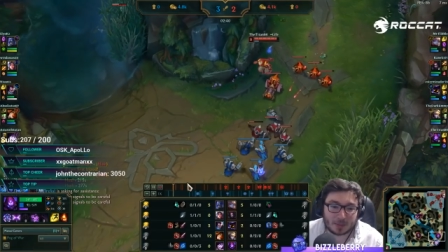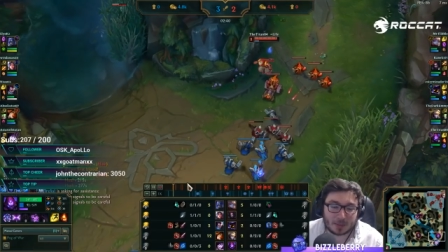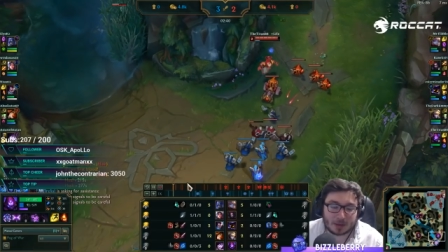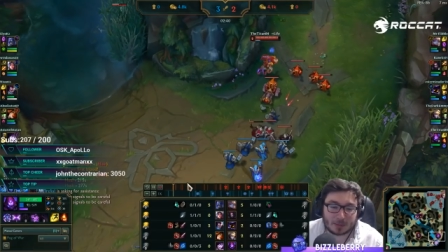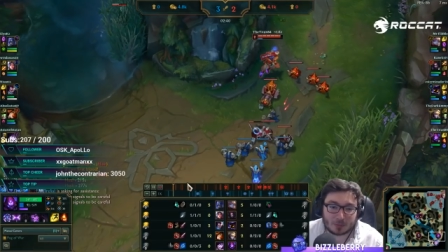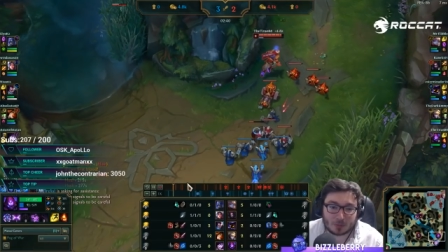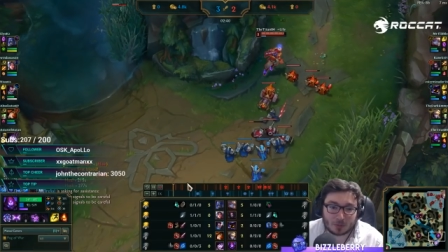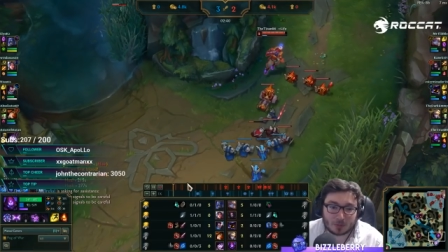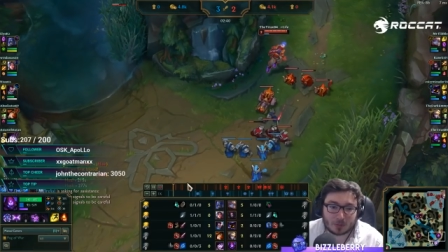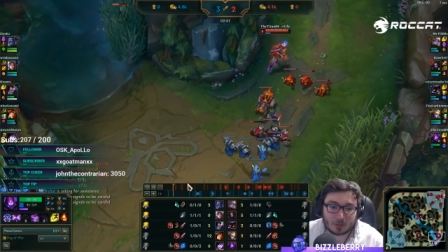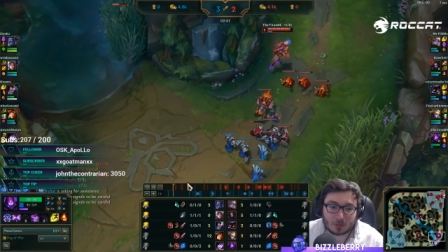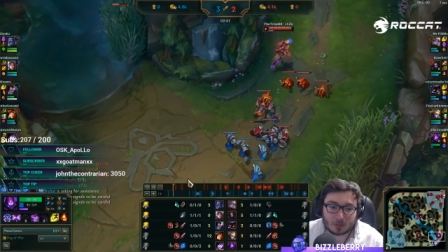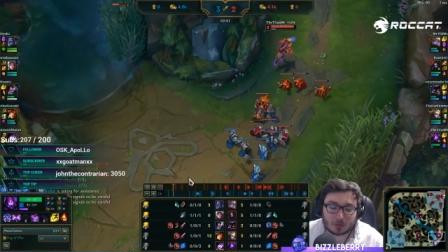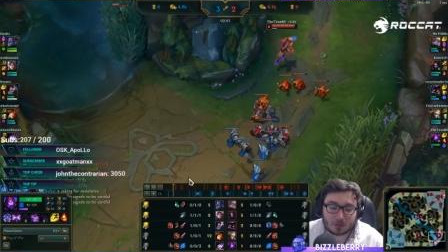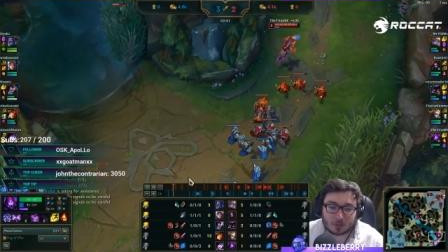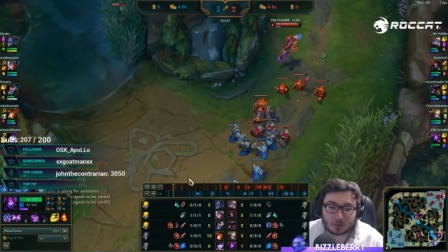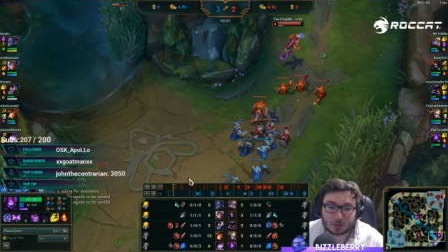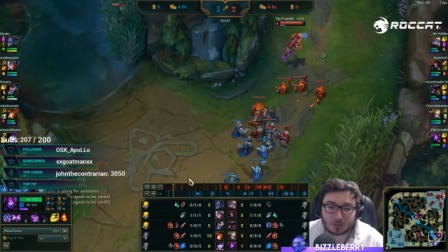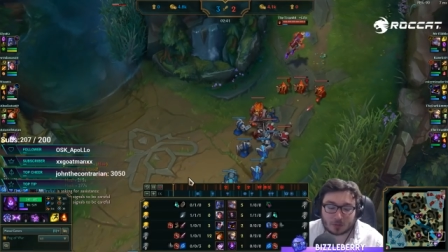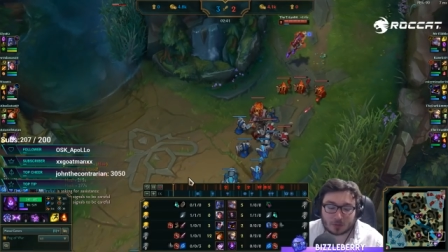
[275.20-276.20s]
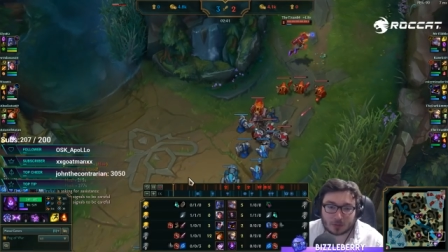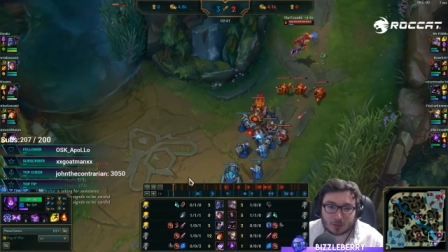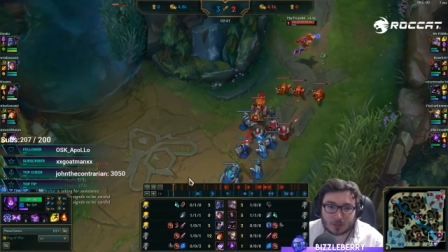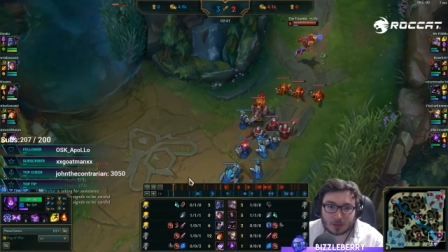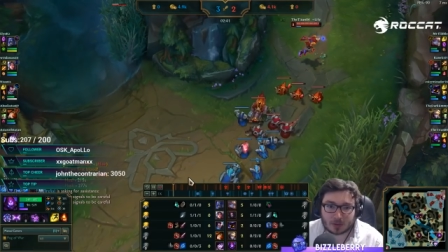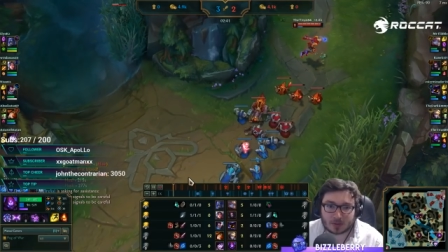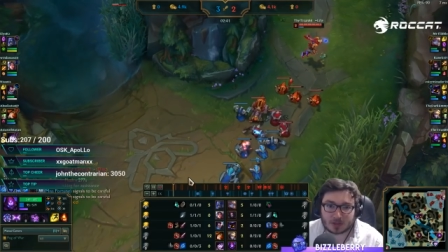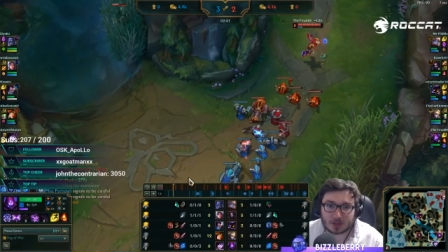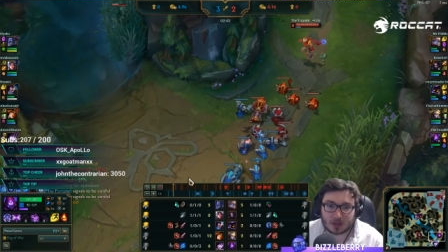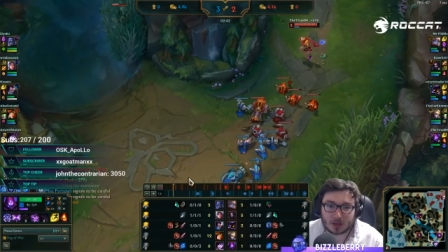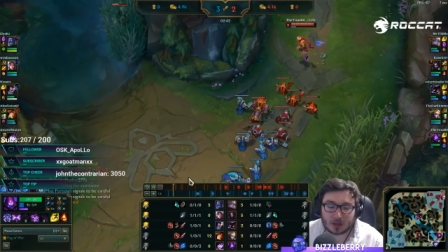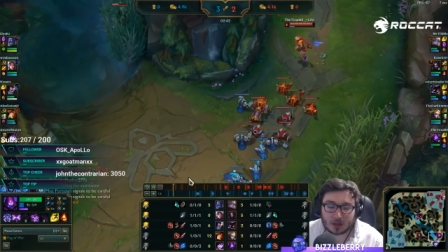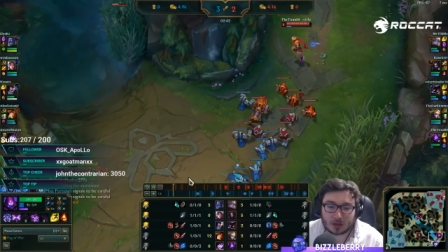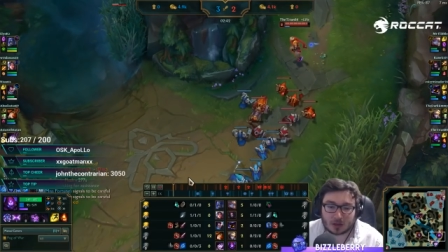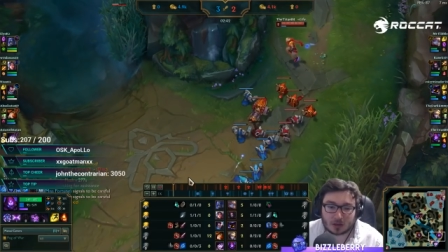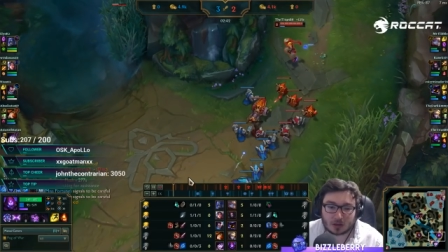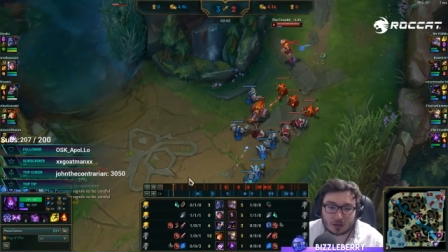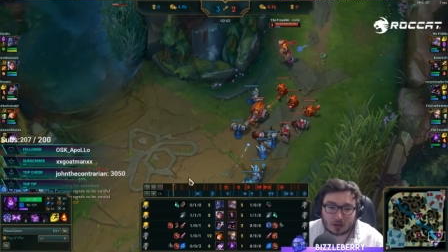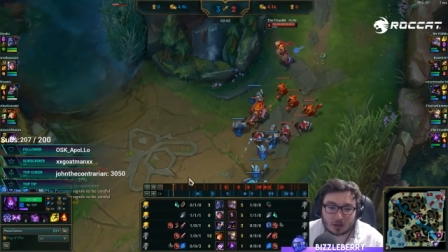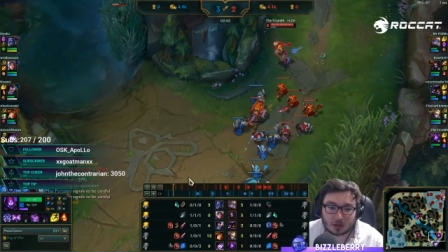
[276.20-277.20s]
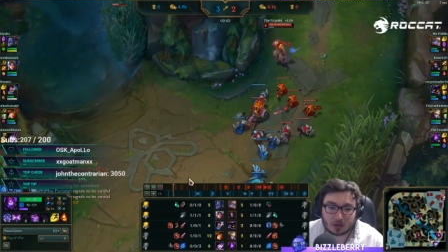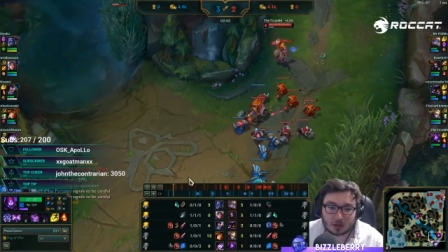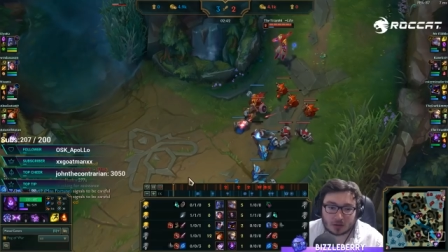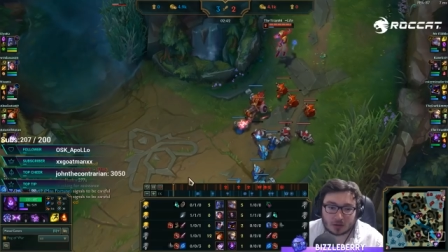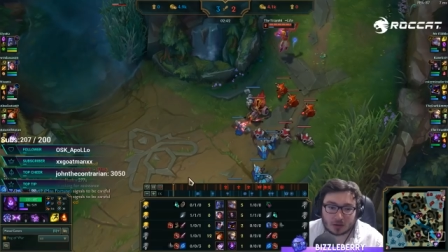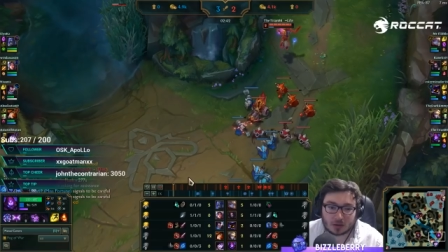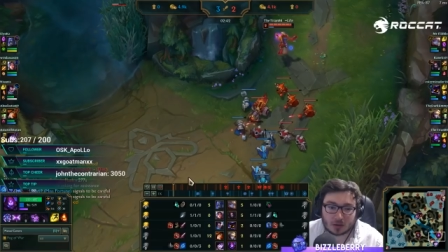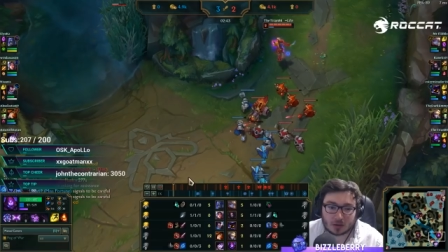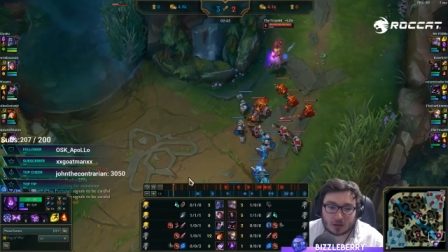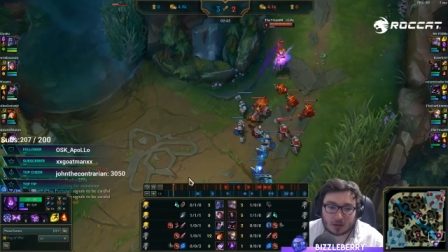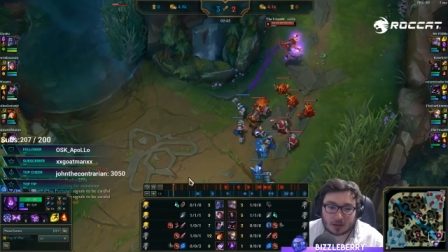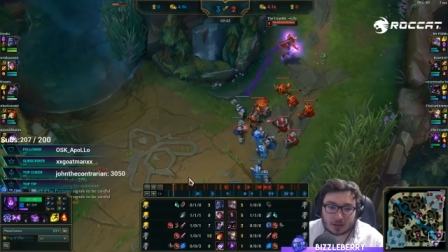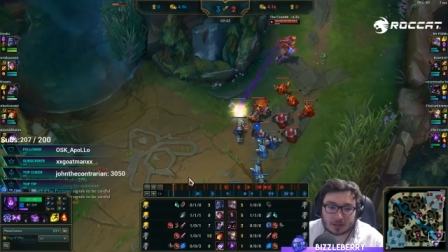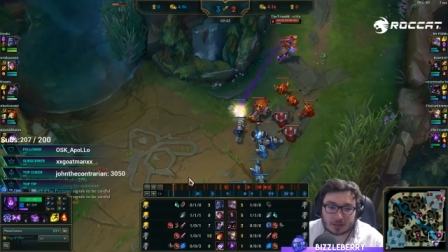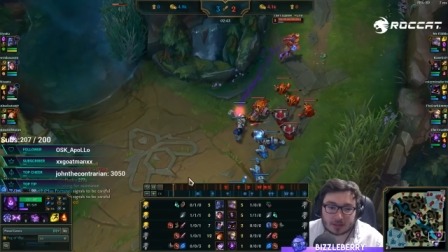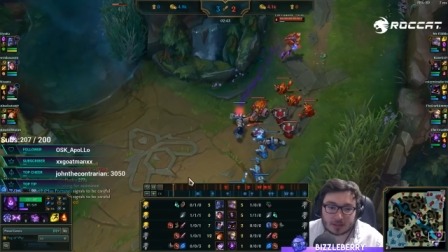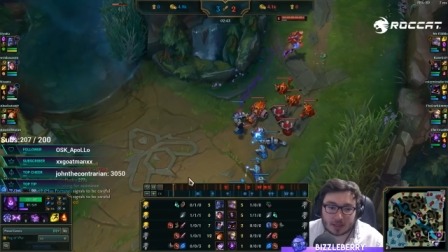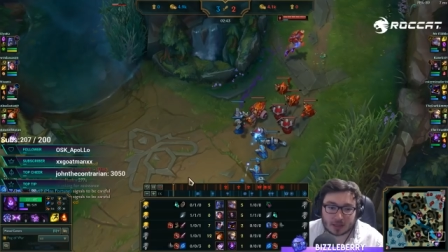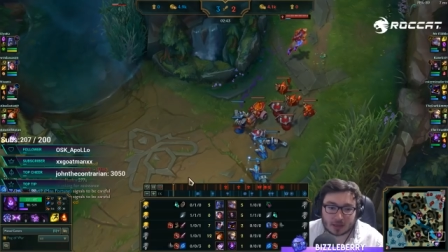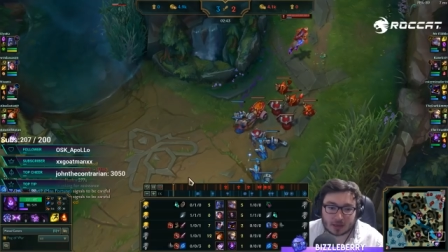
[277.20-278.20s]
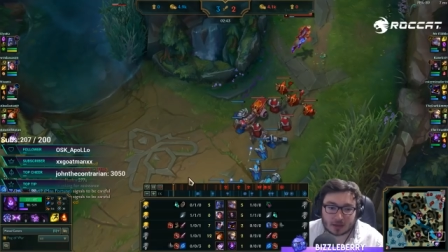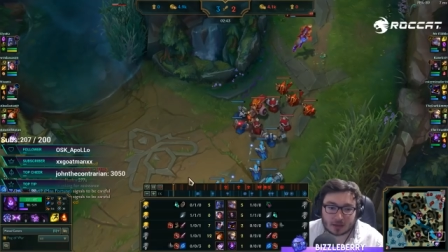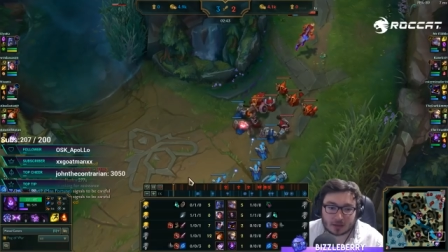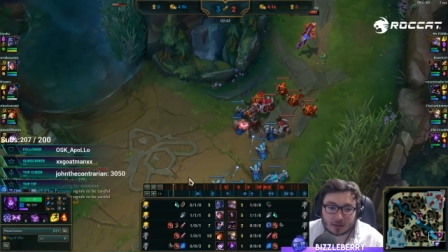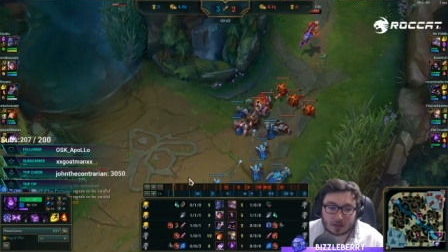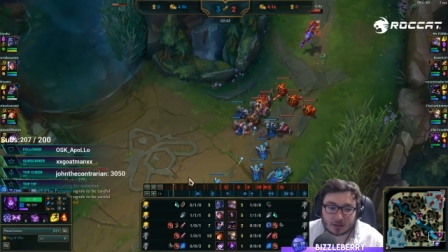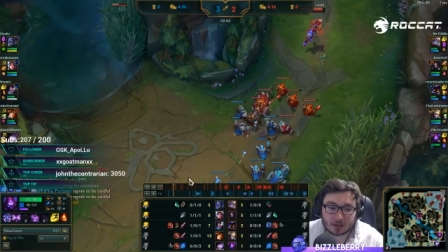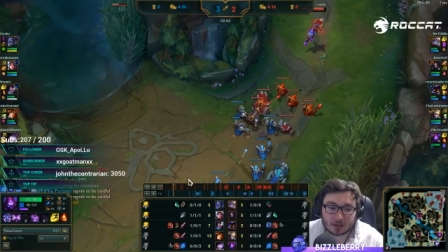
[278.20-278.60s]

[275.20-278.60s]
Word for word: The main problem with the Malzahar is that